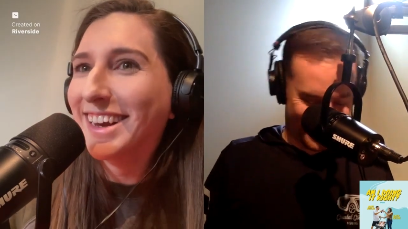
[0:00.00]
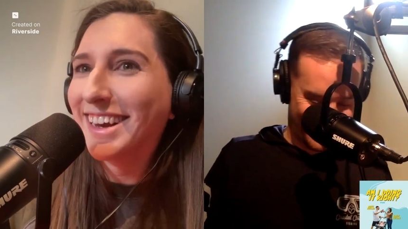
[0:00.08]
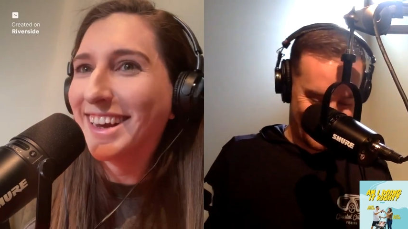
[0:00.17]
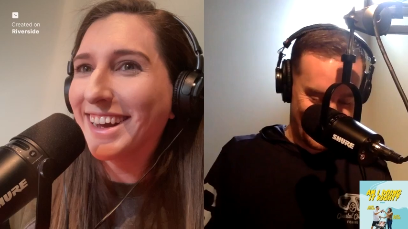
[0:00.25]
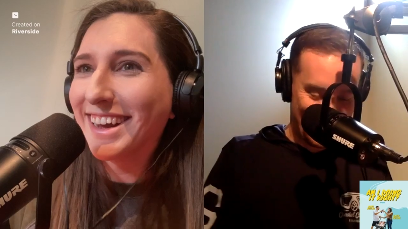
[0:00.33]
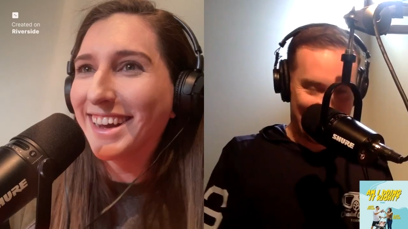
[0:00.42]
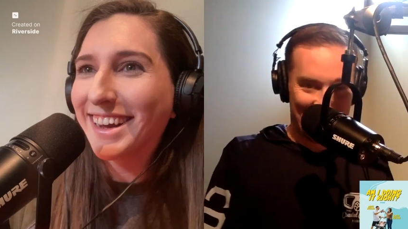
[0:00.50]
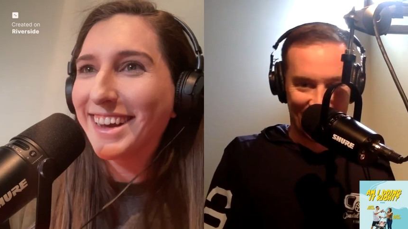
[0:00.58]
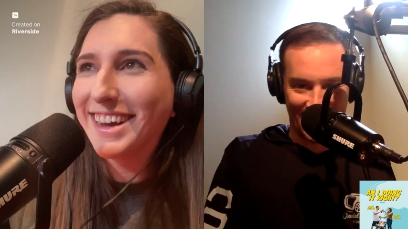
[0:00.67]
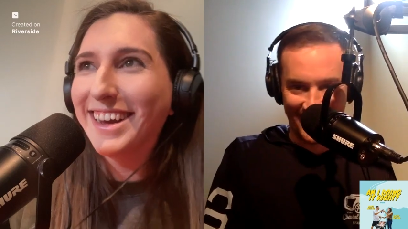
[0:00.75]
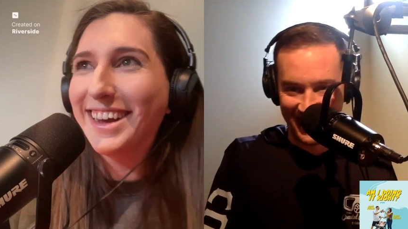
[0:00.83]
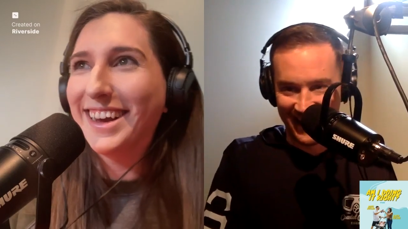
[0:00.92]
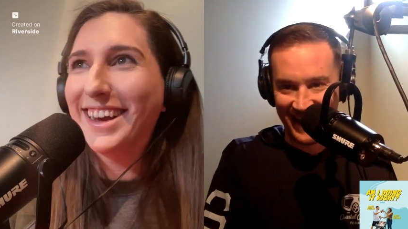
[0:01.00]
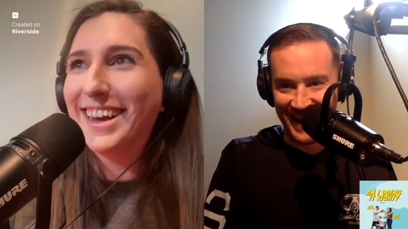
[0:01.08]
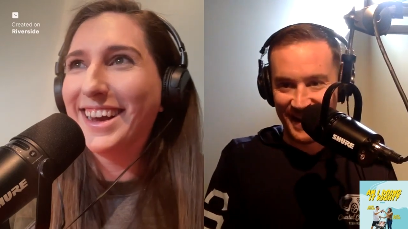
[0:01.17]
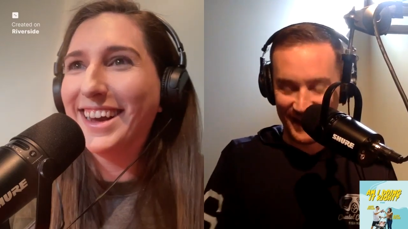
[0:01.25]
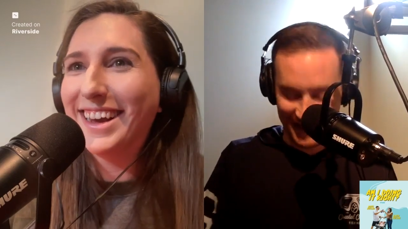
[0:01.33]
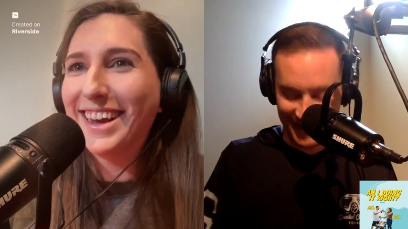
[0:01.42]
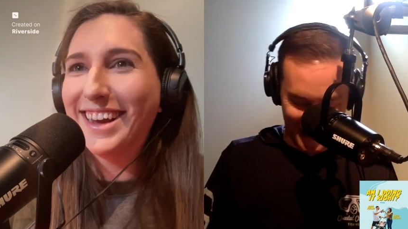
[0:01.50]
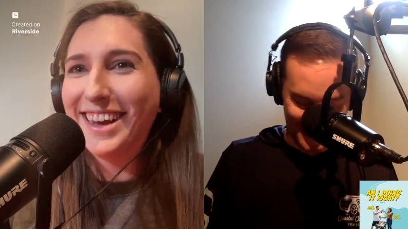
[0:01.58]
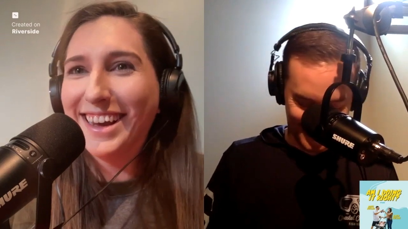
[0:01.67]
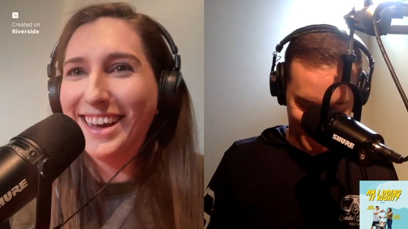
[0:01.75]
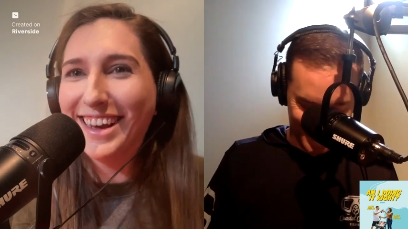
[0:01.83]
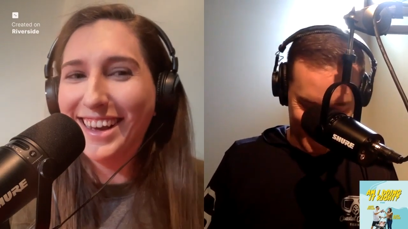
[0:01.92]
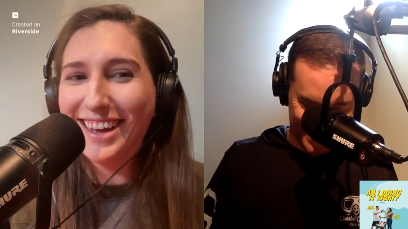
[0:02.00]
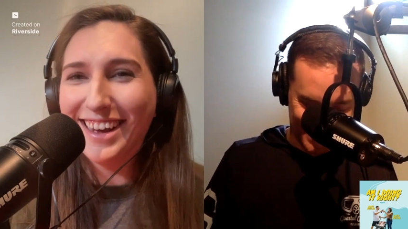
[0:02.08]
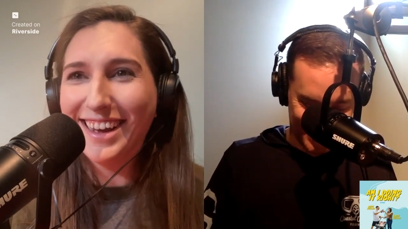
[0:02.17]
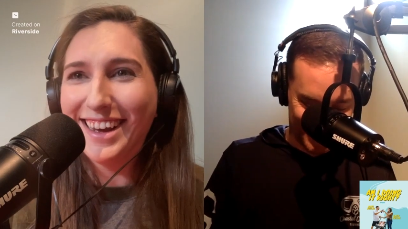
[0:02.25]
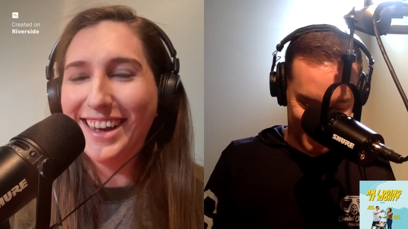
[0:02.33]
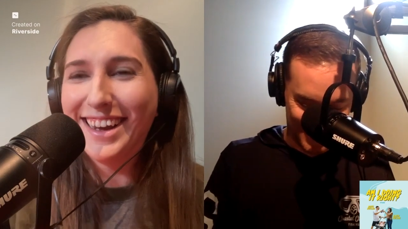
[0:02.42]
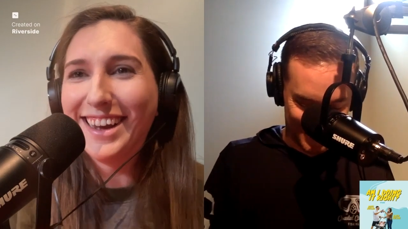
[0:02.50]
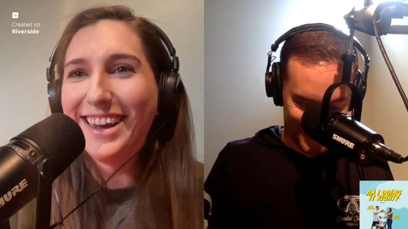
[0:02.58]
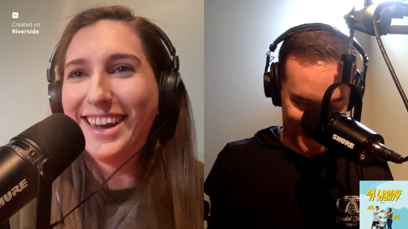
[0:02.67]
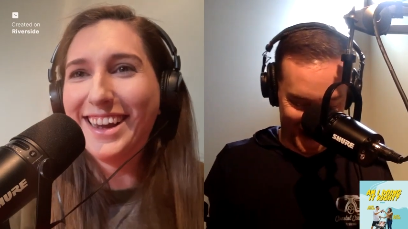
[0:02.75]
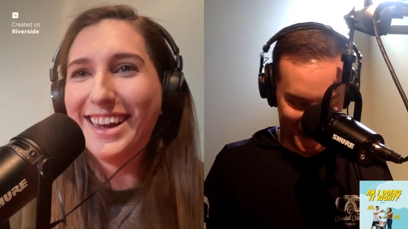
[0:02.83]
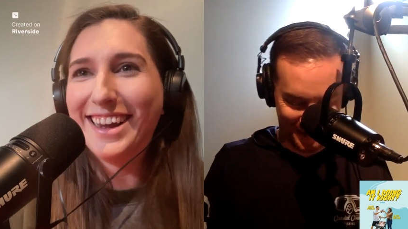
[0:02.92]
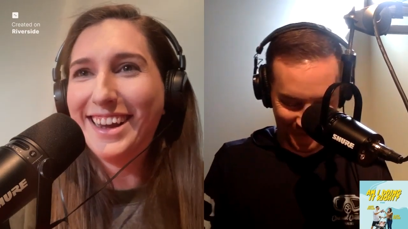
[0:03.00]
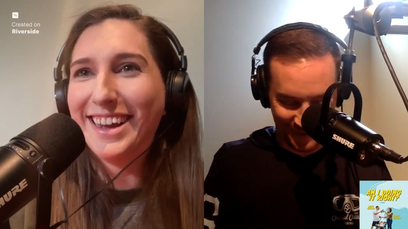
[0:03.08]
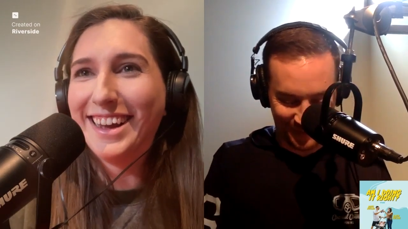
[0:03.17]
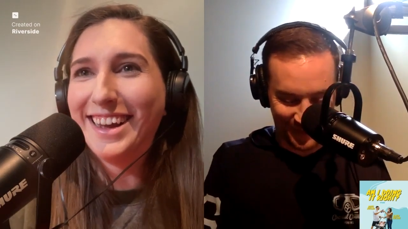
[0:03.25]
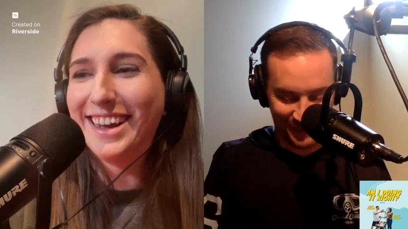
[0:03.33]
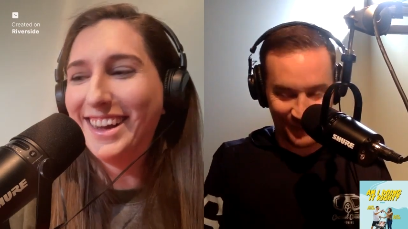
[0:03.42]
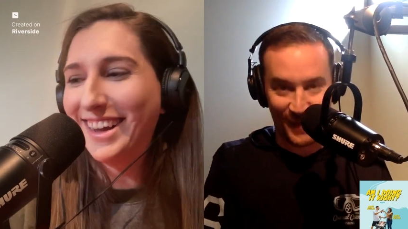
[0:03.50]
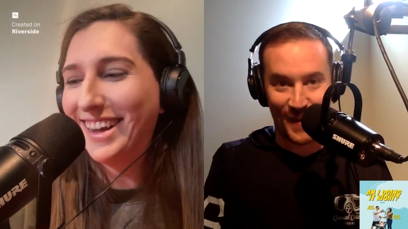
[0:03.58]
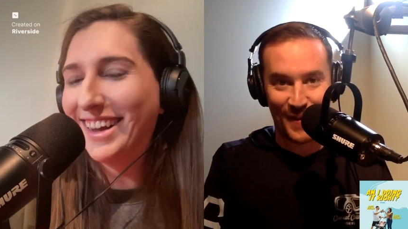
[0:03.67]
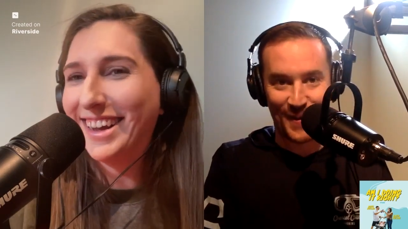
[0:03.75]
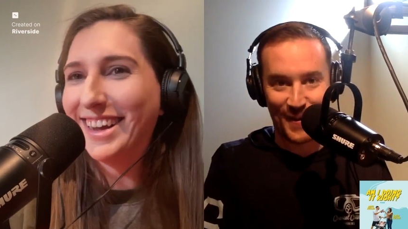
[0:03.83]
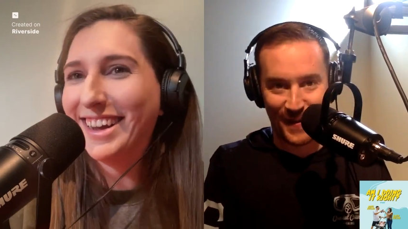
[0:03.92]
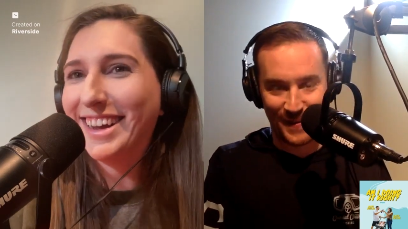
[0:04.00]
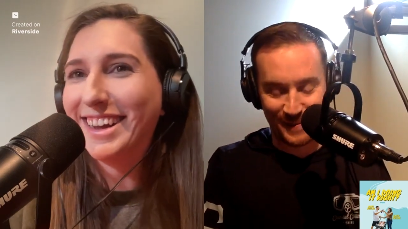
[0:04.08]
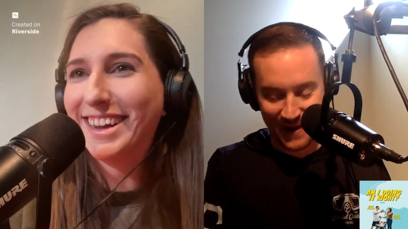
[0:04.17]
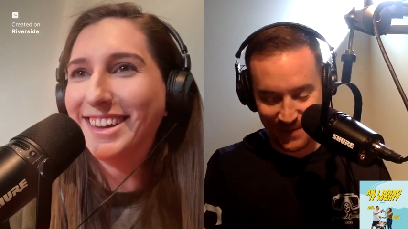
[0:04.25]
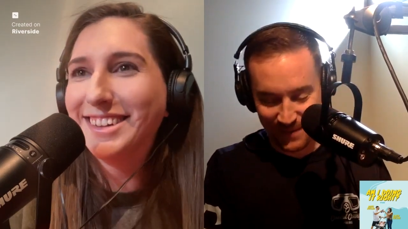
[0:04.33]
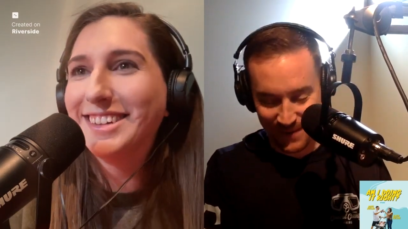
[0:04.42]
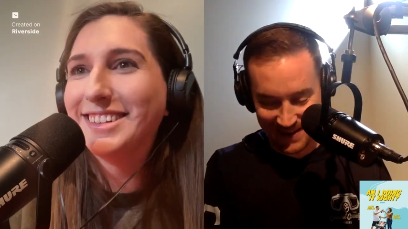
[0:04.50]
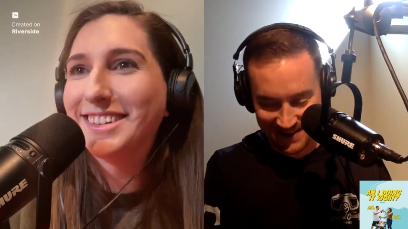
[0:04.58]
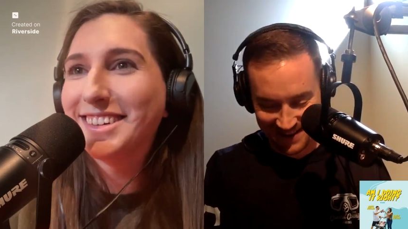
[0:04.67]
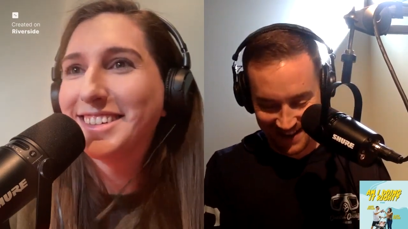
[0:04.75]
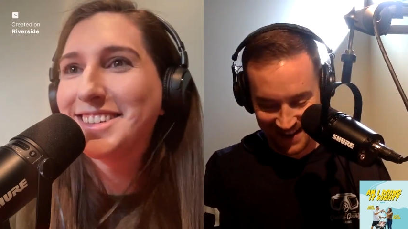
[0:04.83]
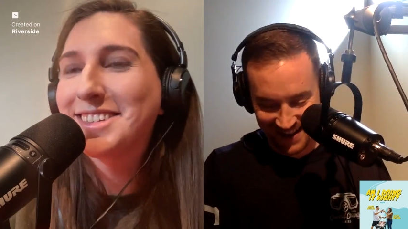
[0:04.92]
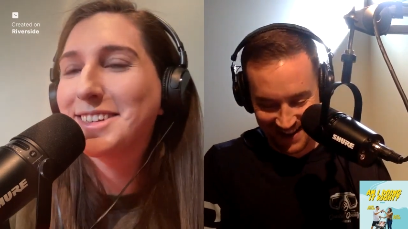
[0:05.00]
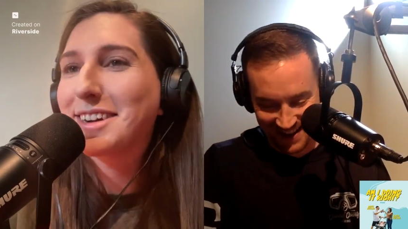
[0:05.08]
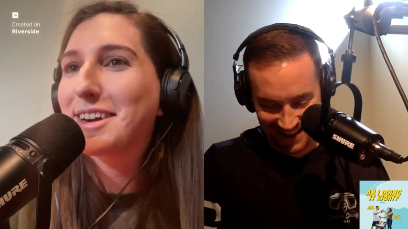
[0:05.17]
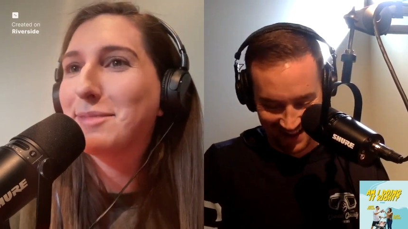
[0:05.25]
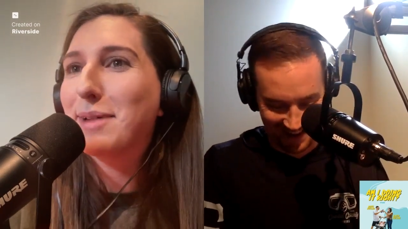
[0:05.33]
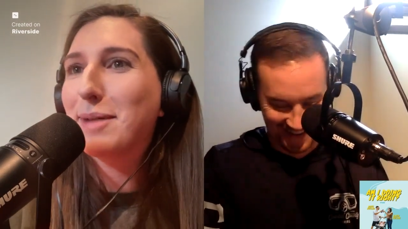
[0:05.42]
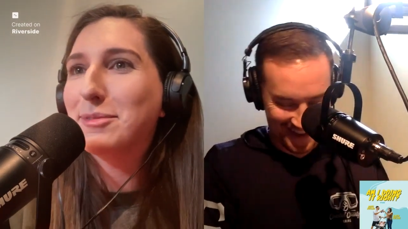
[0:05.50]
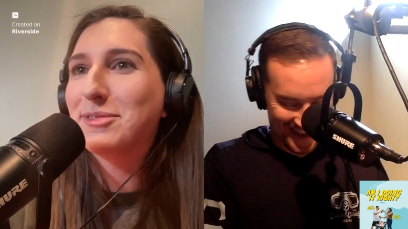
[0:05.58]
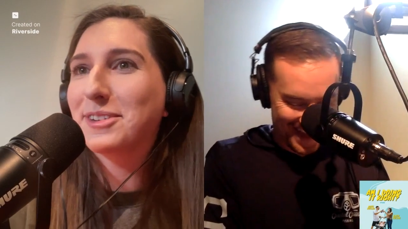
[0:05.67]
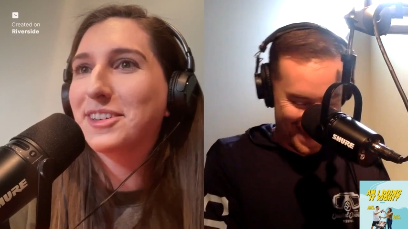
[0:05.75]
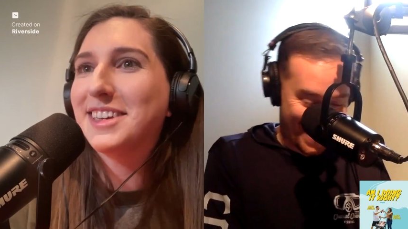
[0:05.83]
Speaker 1: the, the, the days of sexy lingerie have, have, have long gone by the wayside. Sorry,
Speaker 2: mom, if you're